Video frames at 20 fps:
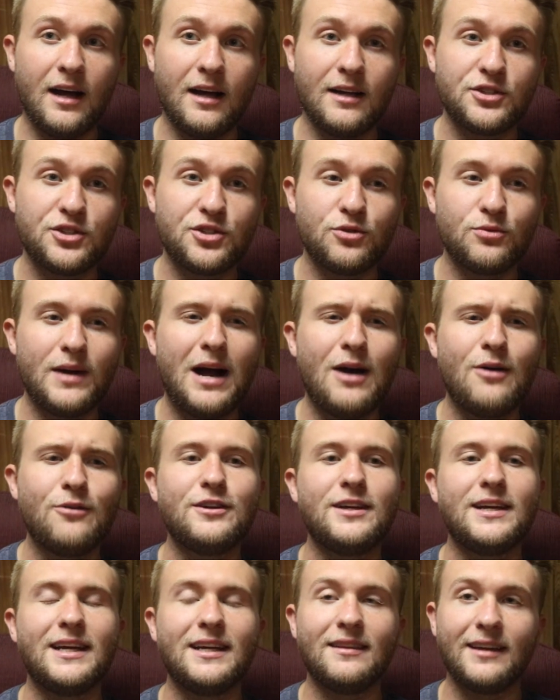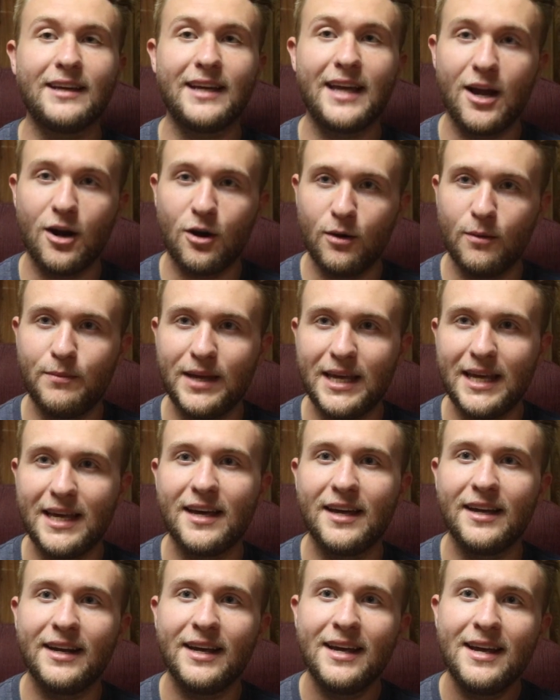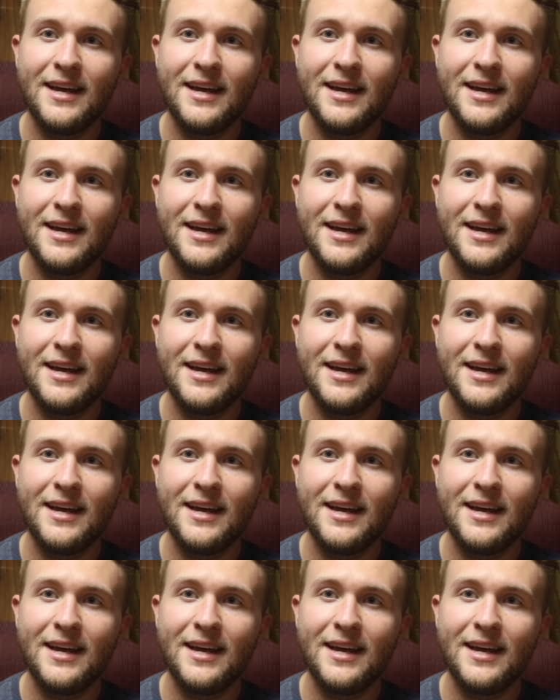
surrounding the Caribbean